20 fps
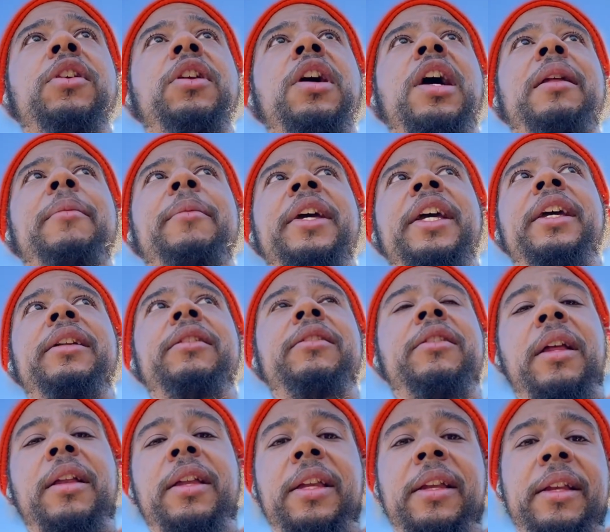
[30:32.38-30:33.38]
you know what I
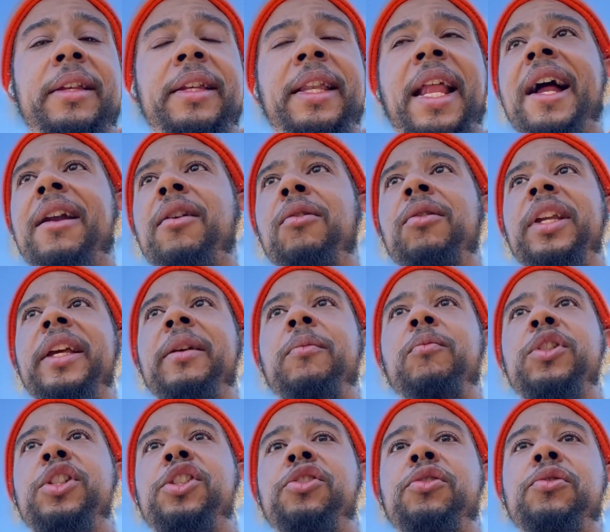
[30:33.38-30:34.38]
mean? Not
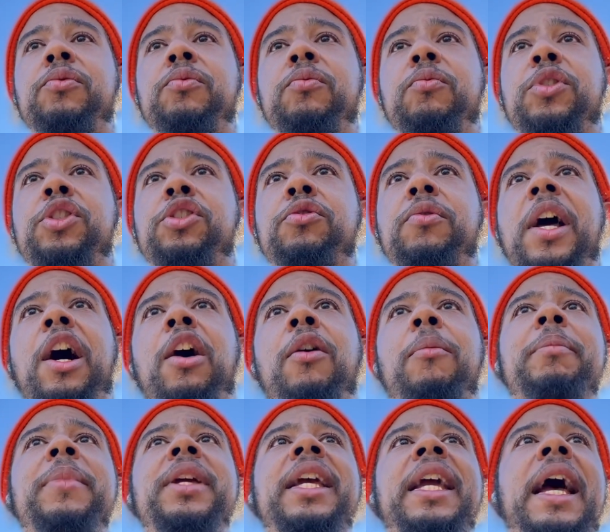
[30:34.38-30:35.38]
only would you
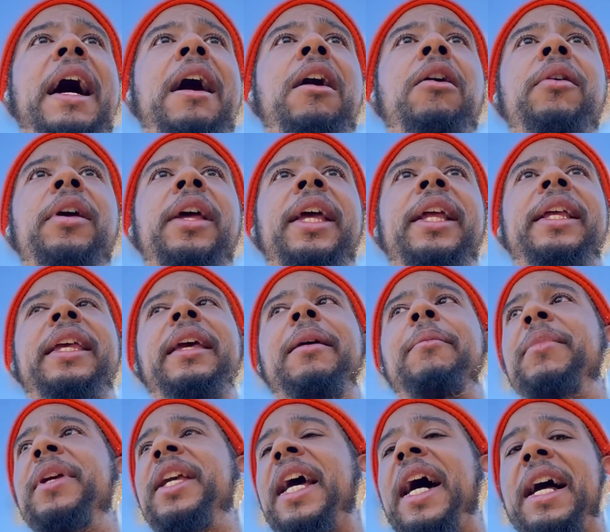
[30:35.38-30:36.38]
help me out and
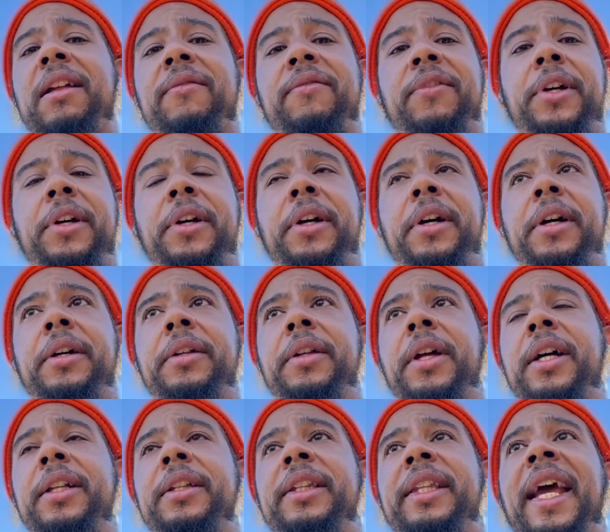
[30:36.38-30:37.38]
get me out of
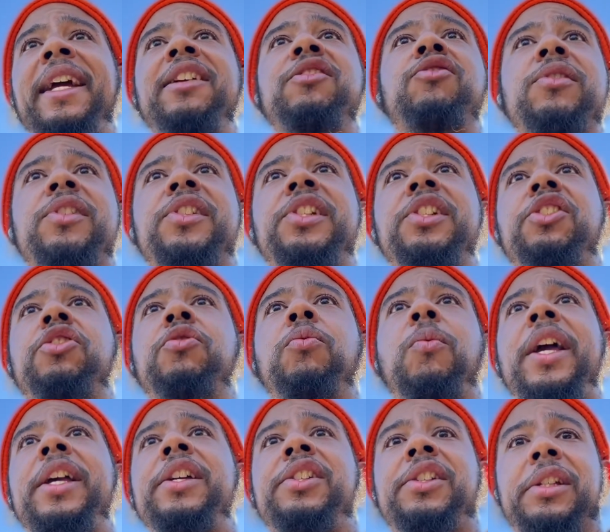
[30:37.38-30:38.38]
a dangerous
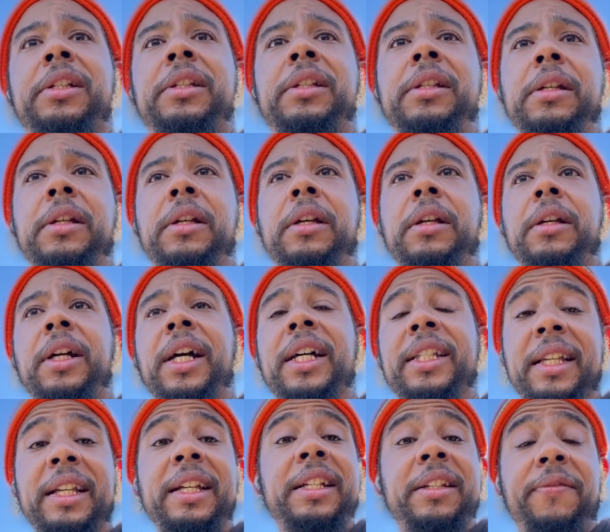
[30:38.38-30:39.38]
situation,
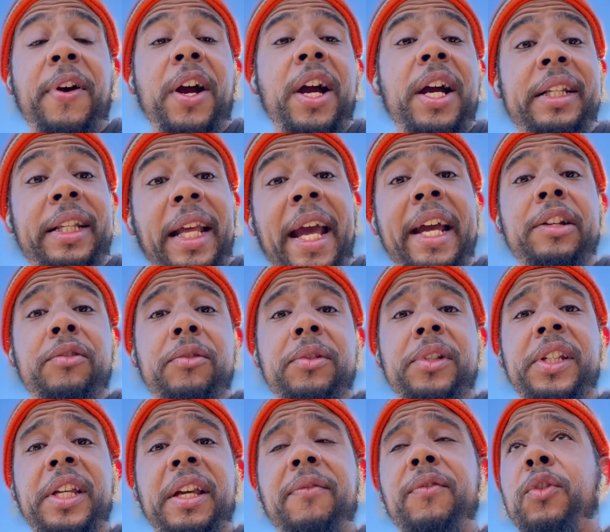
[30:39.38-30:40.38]
because it is very
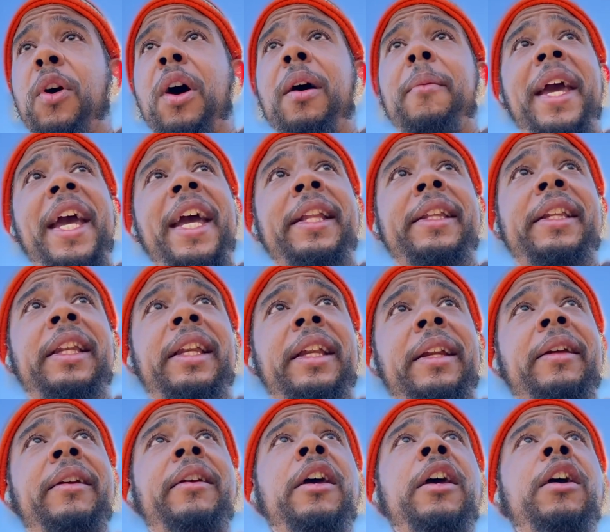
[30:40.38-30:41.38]
dangerous, even though I'm
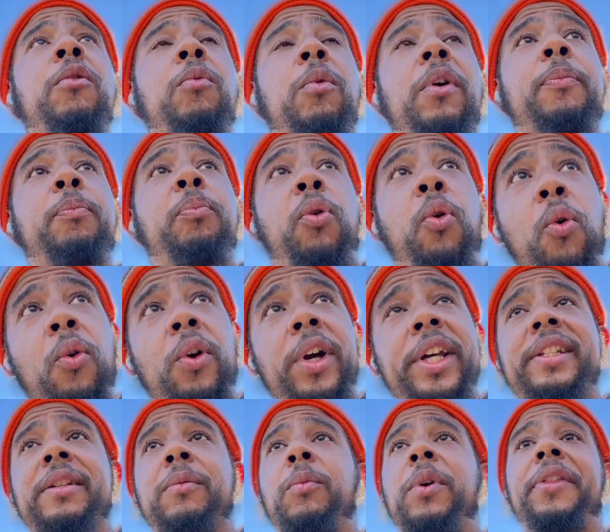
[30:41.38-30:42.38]
handling it with
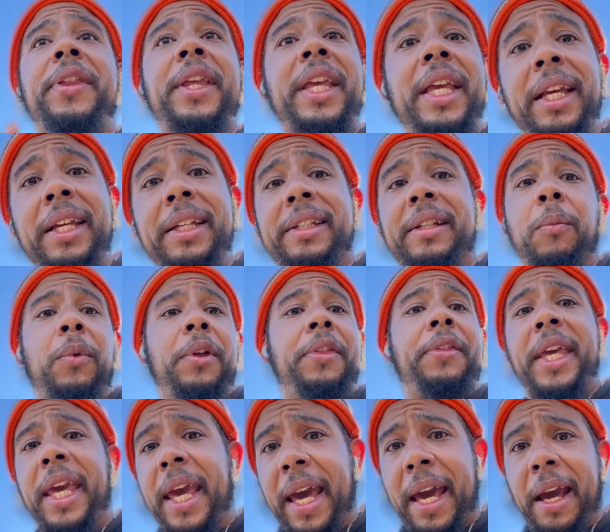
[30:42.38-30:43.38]
poise and with ease and
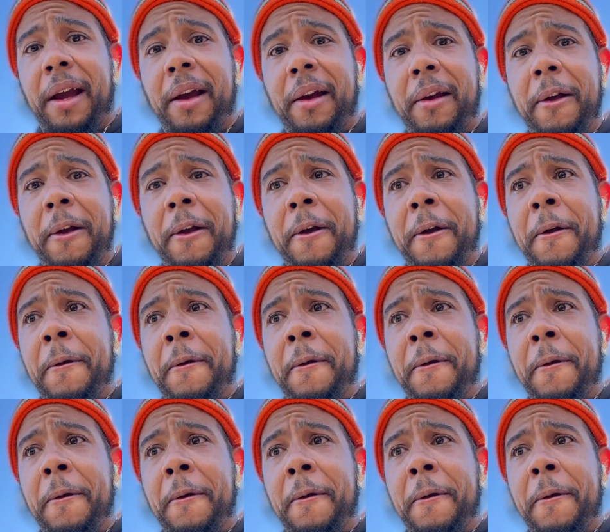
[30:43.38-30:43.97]
with care